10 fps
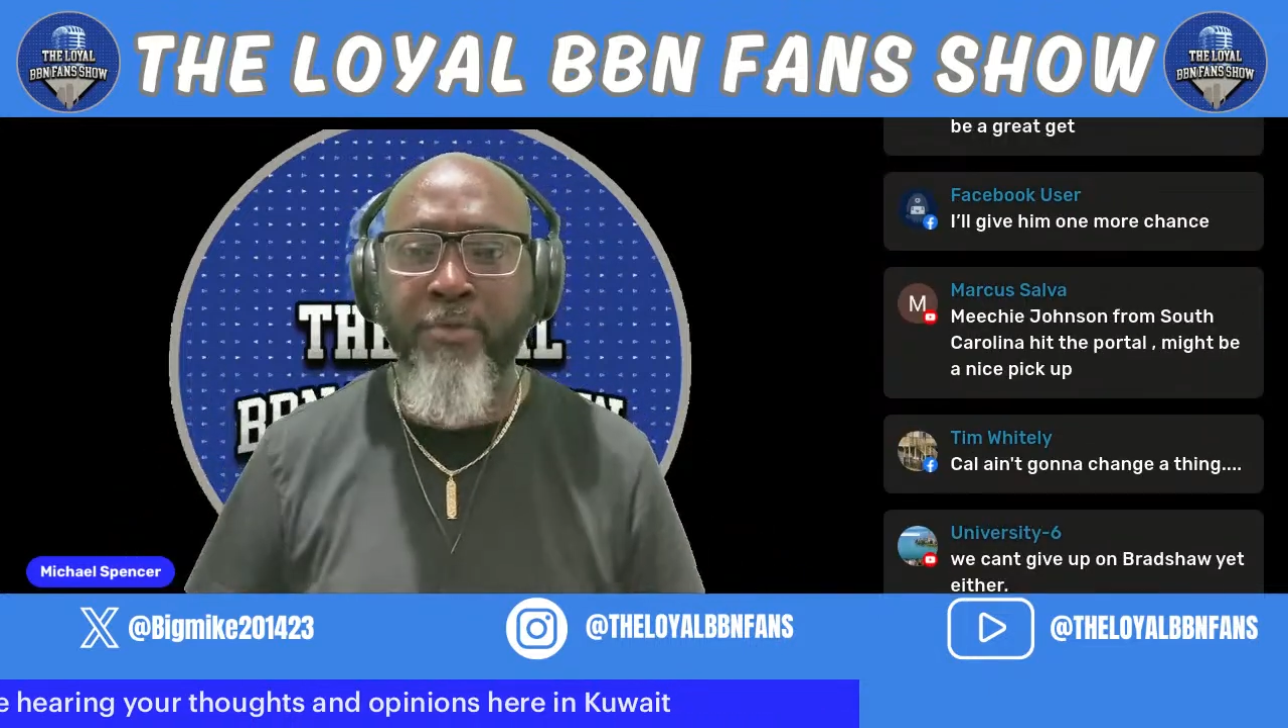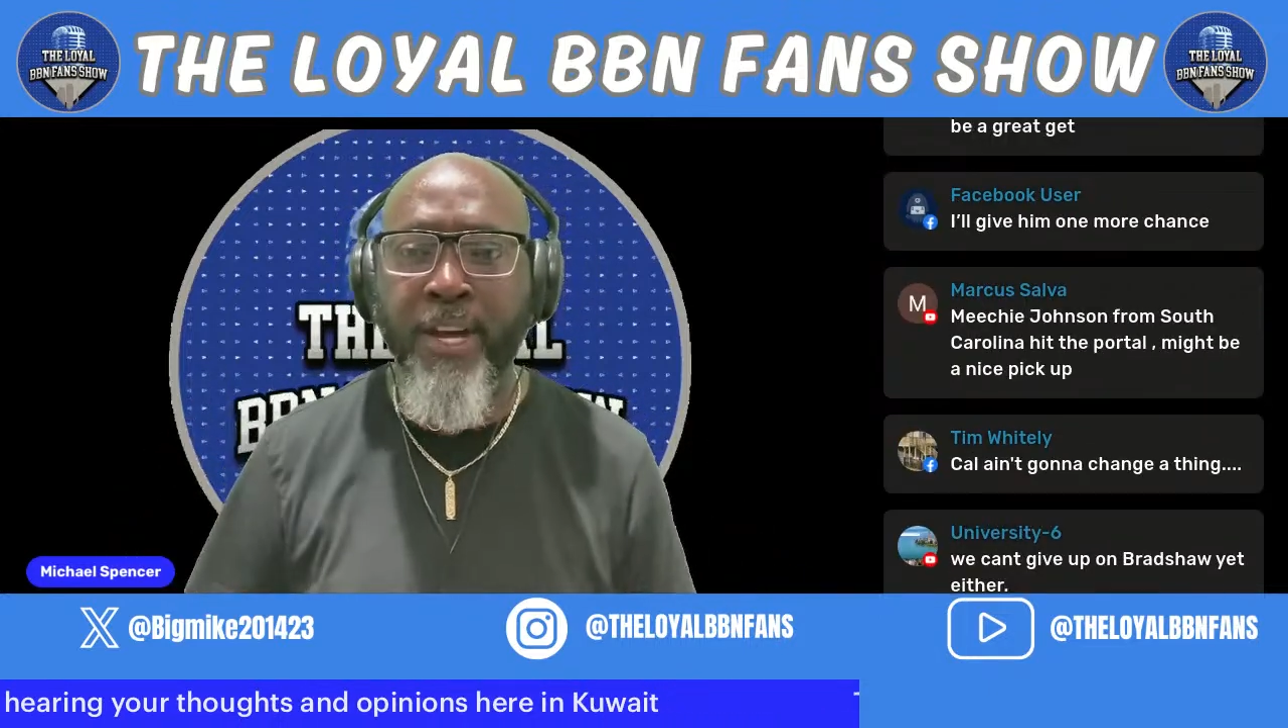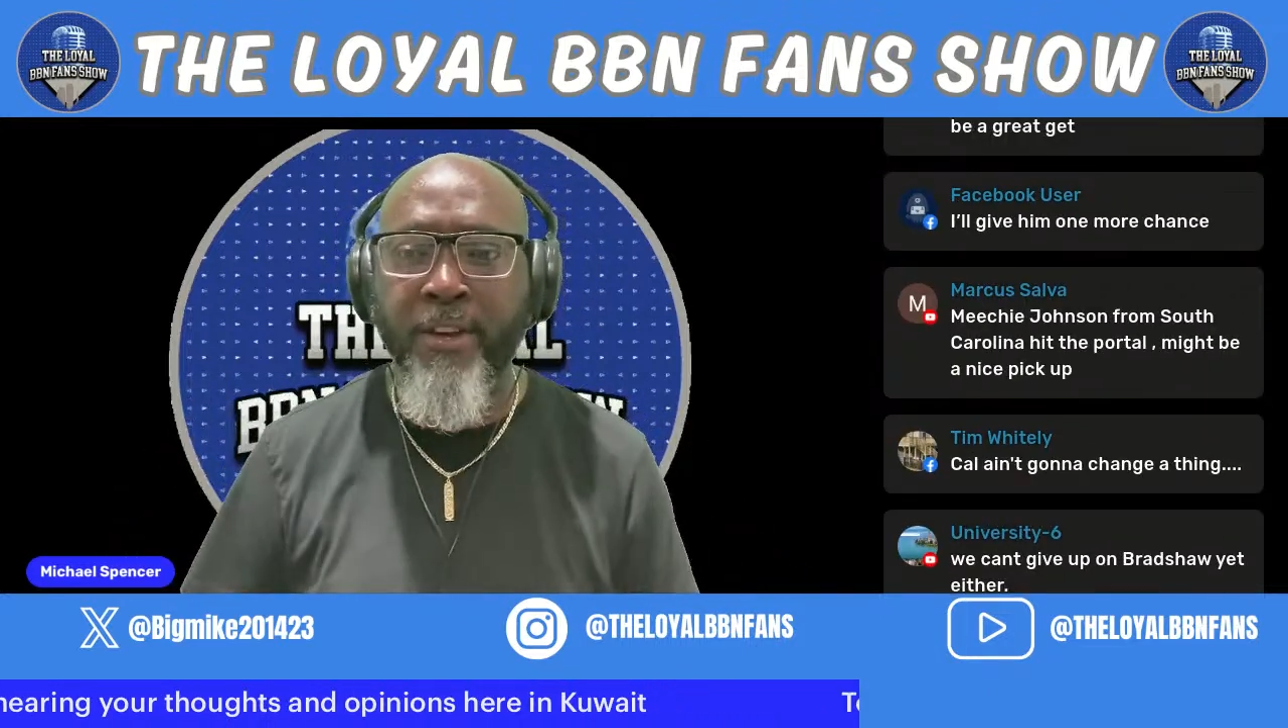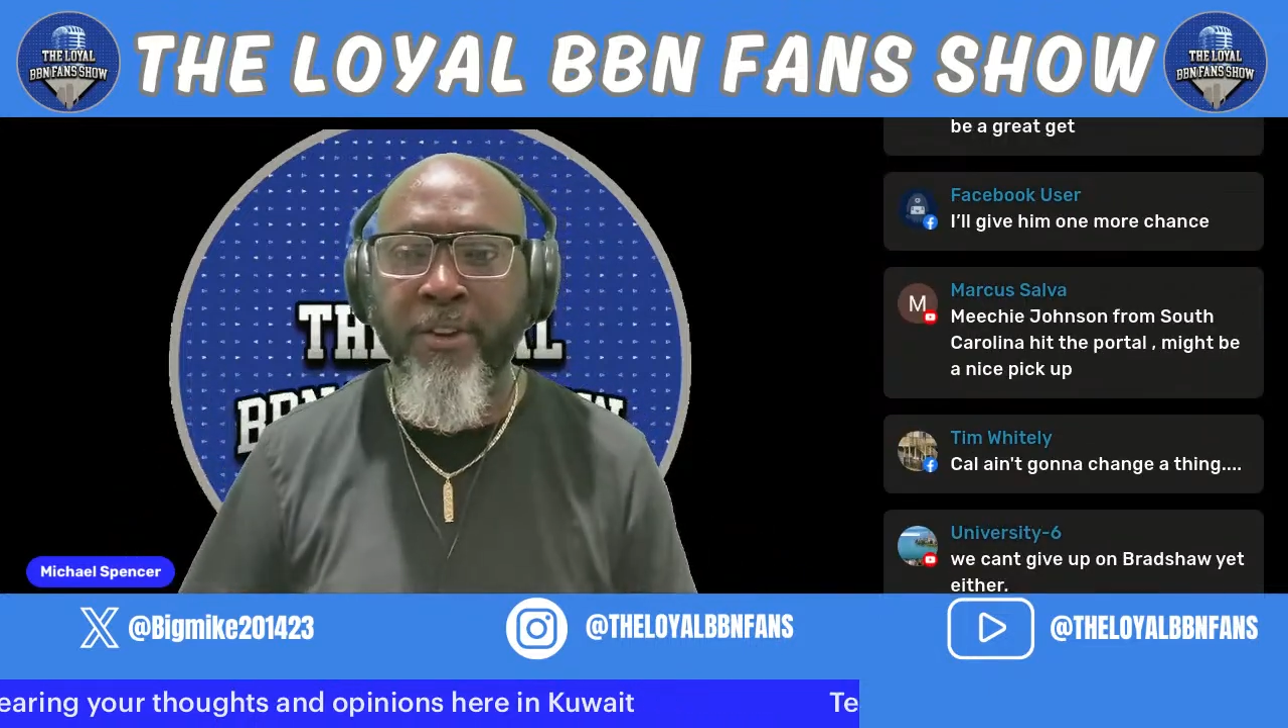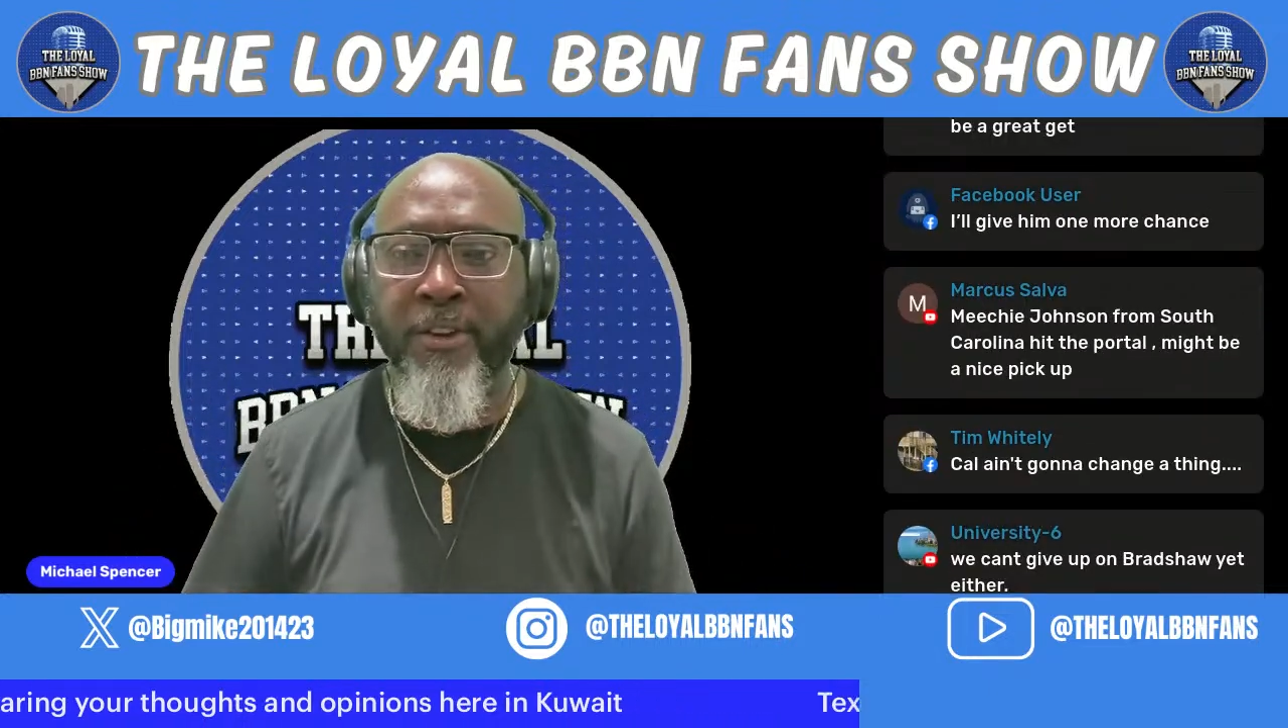
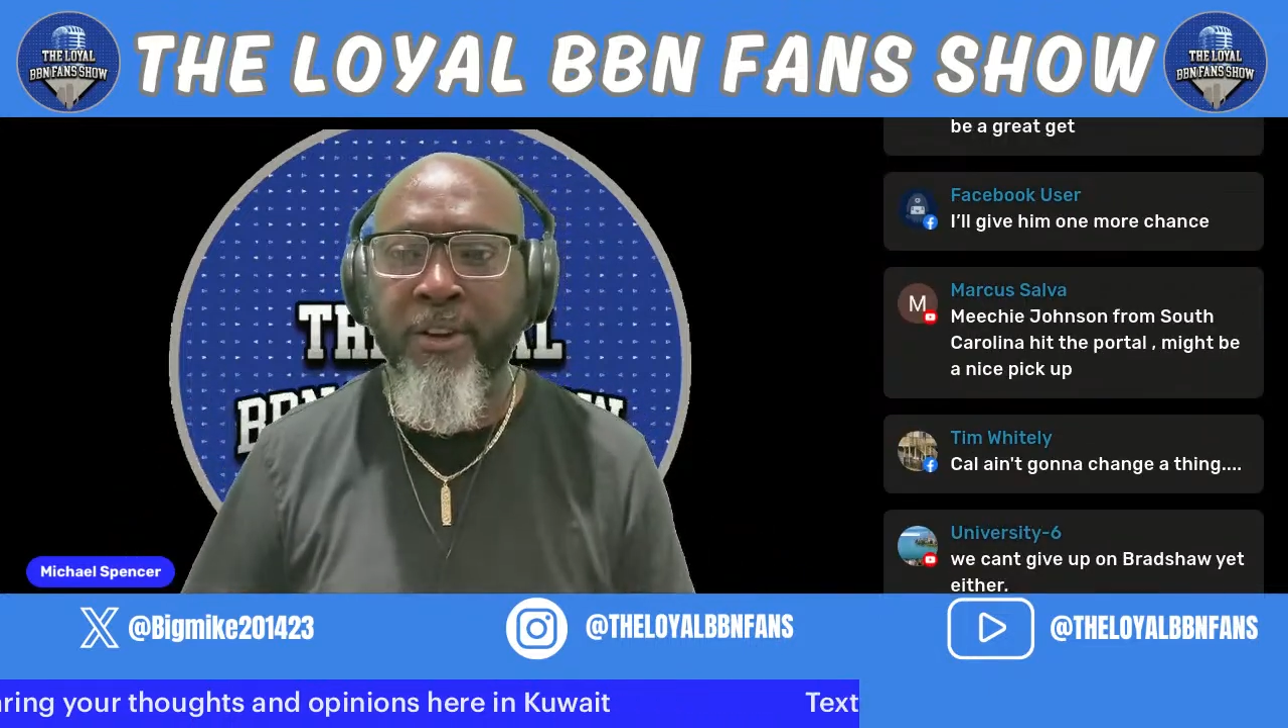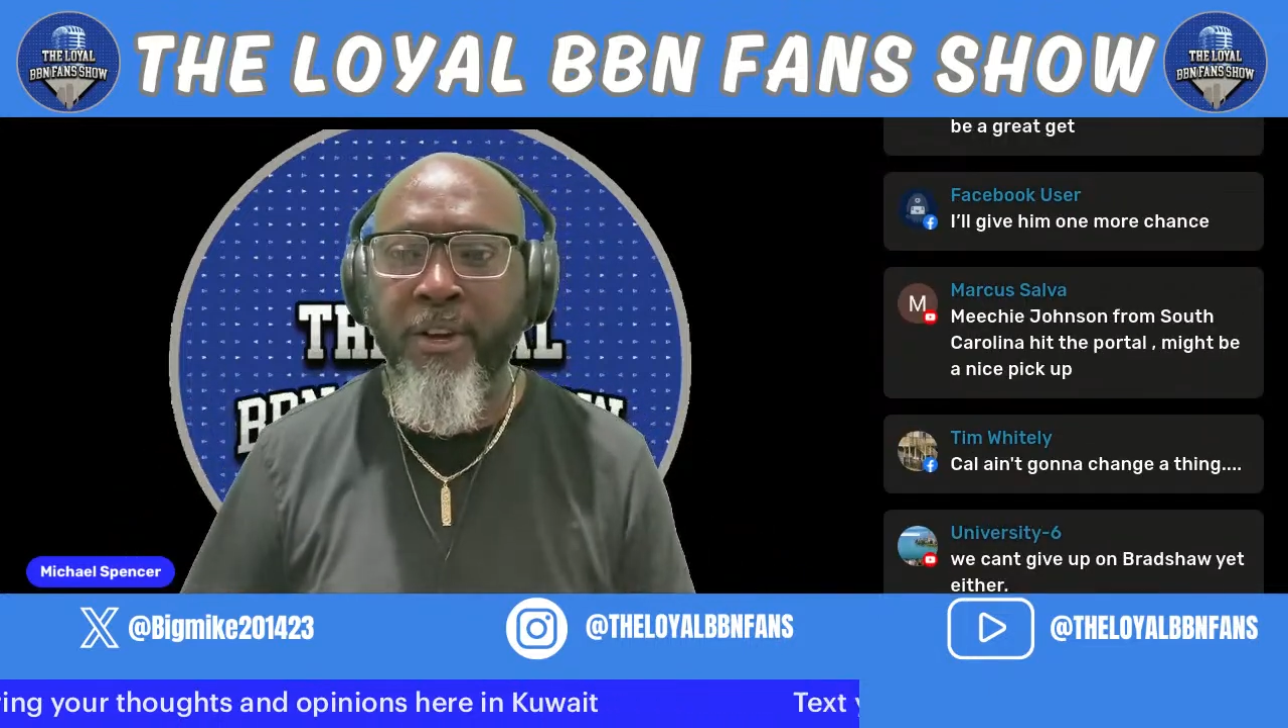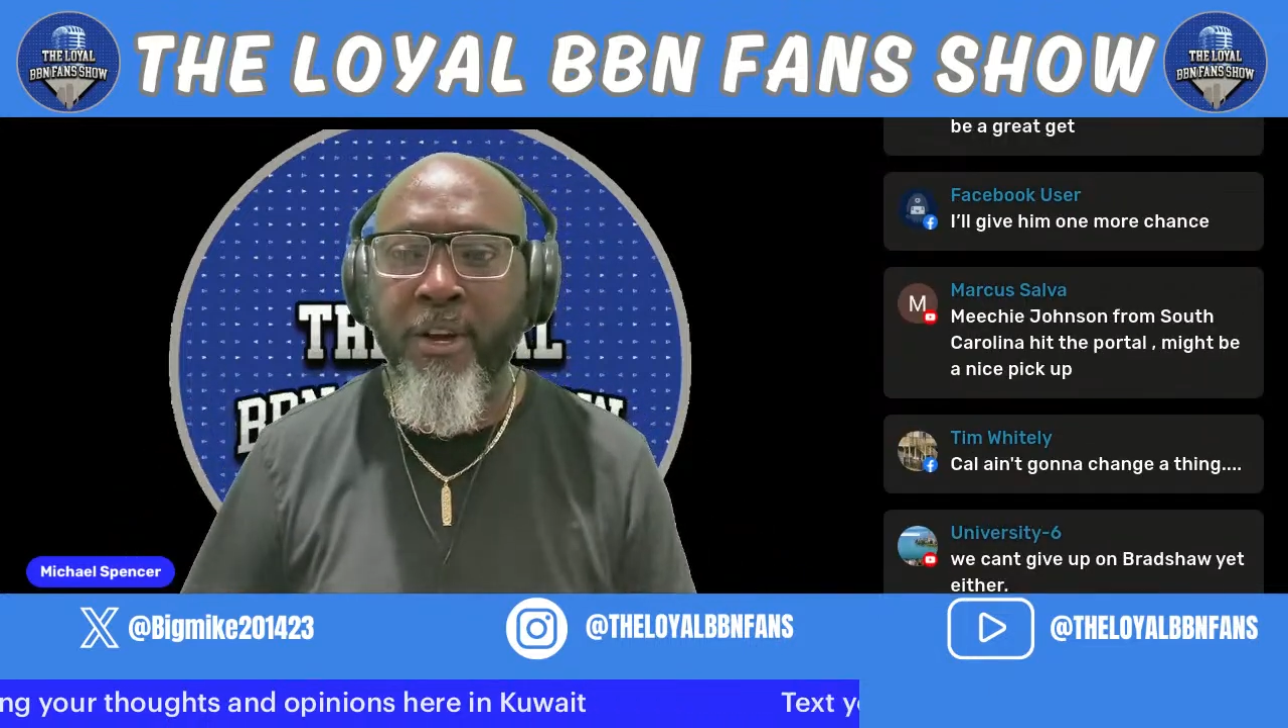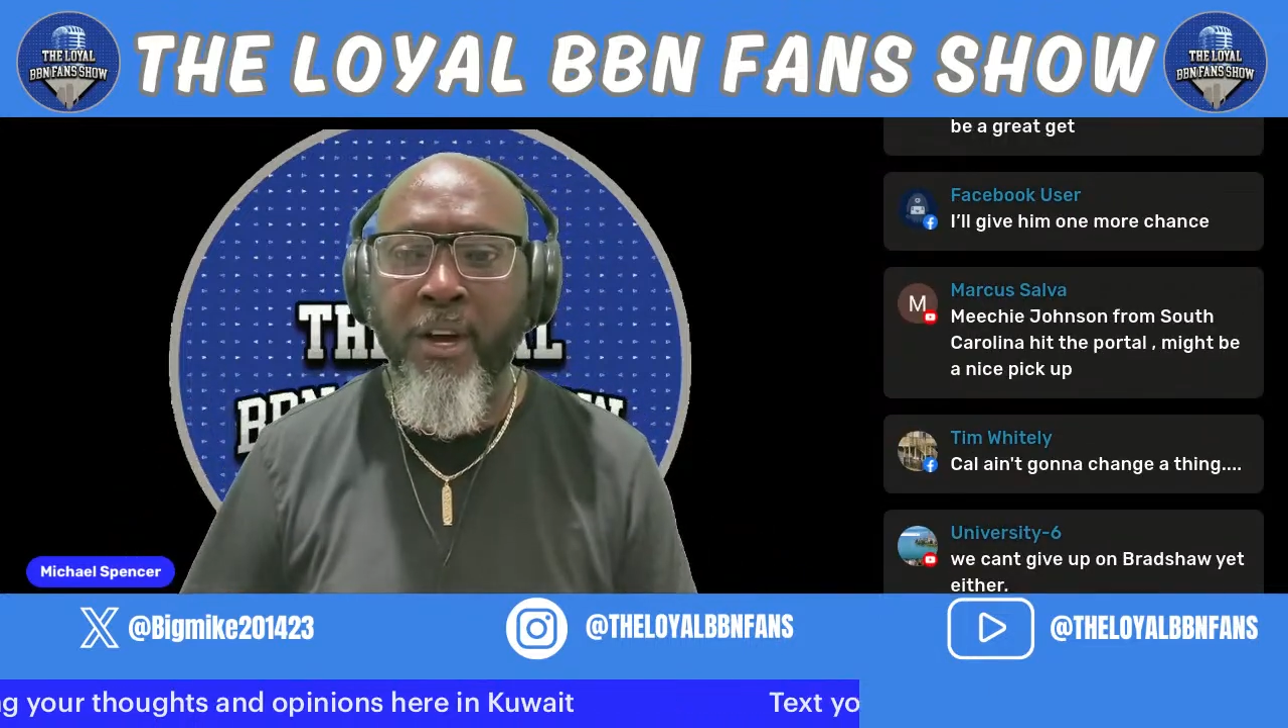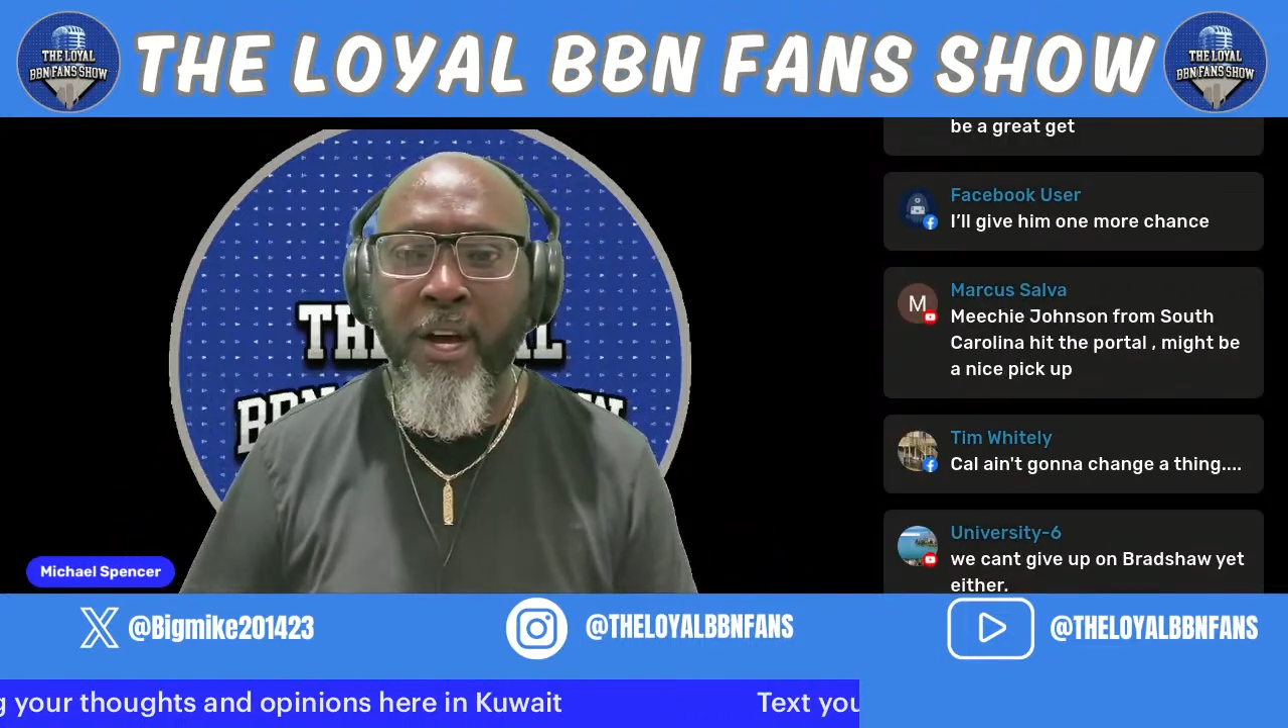right here.